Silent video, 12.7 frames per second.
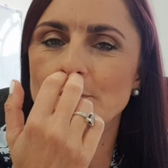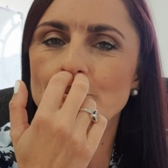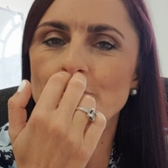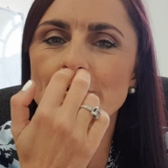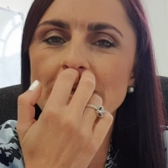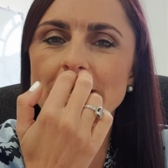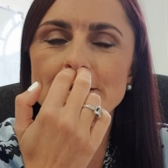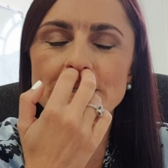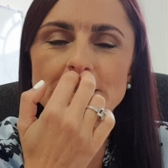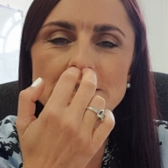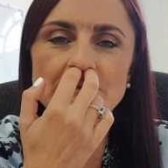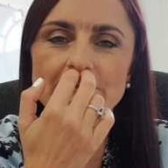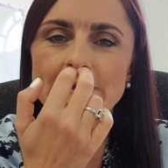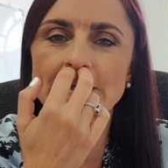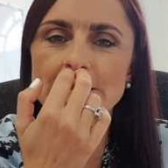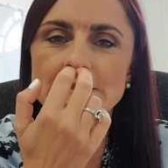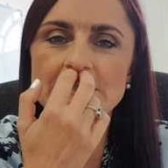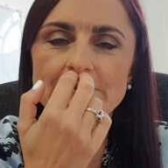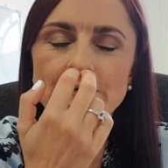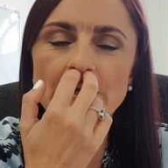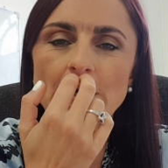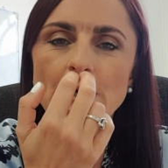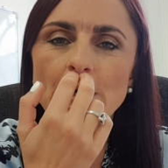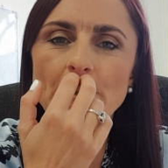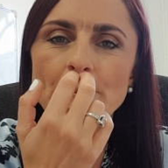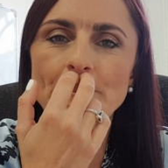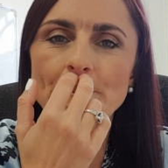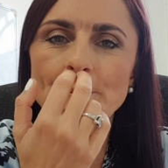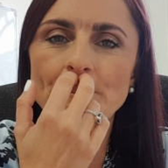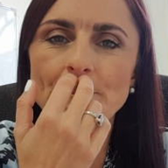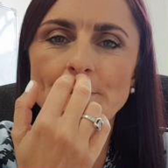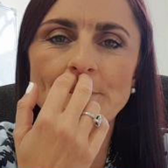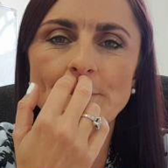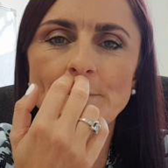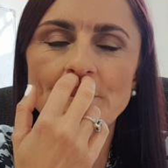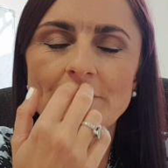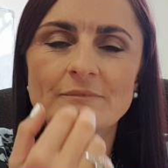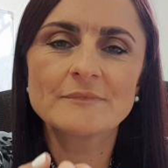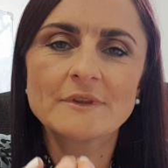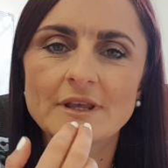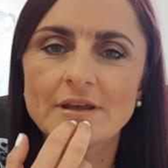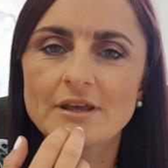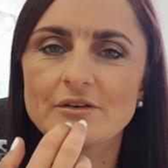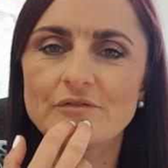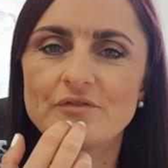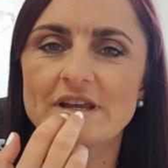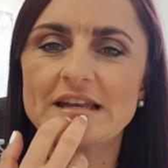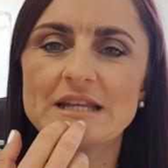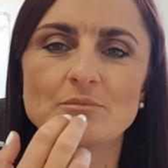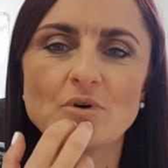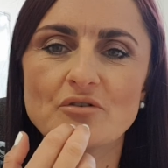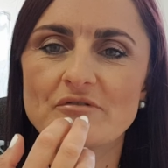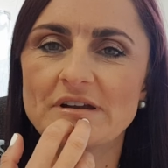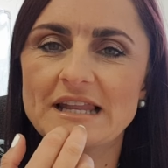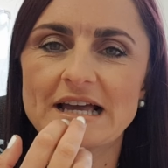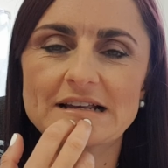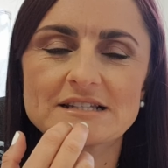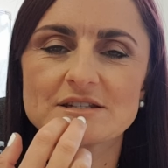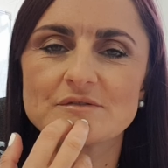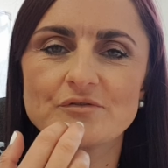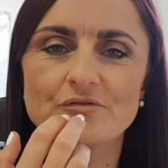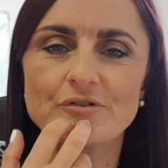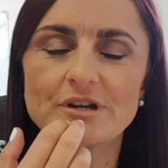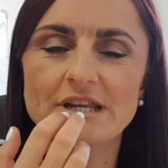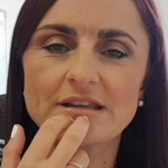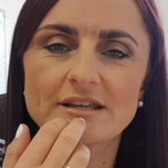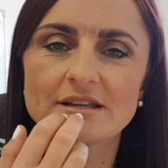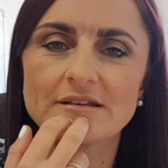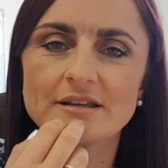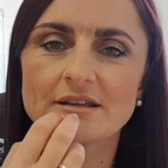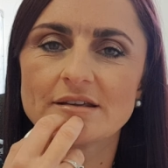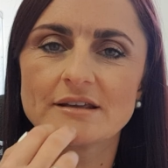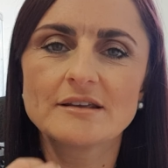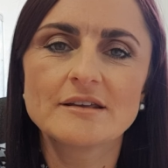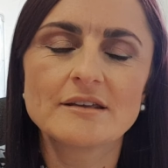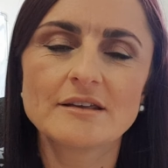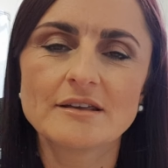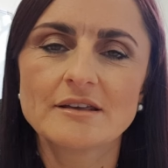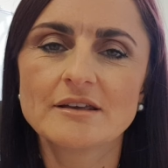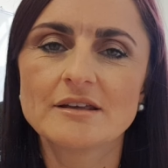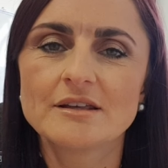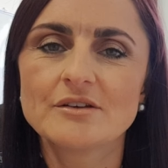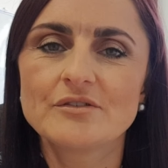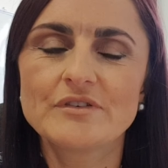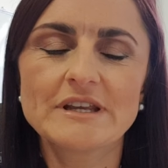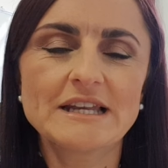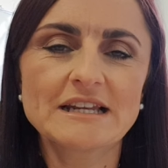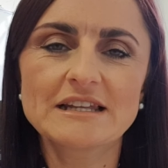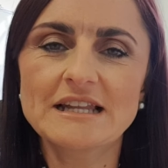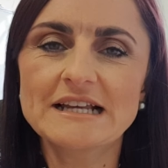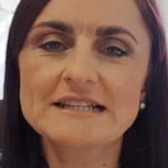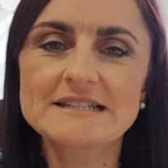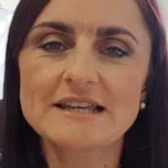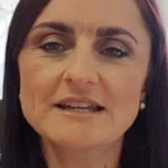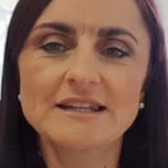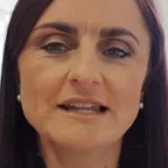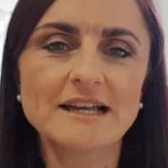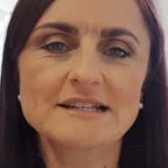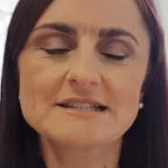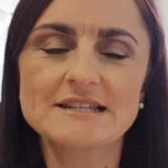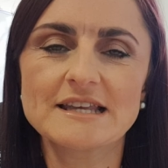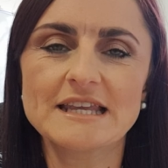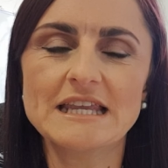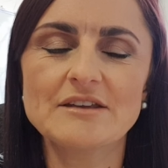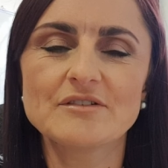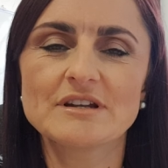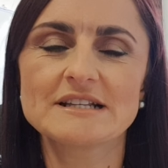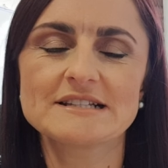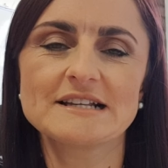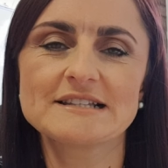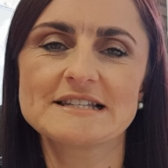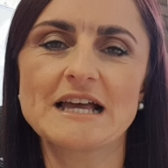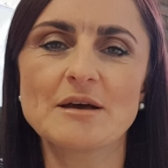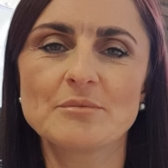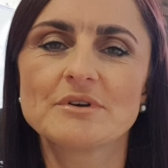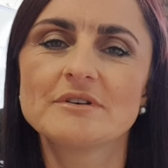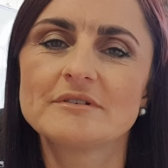Breathing into feelings of calm, feeling more relaxed and free. Feeling lighter and lighter even as I tap.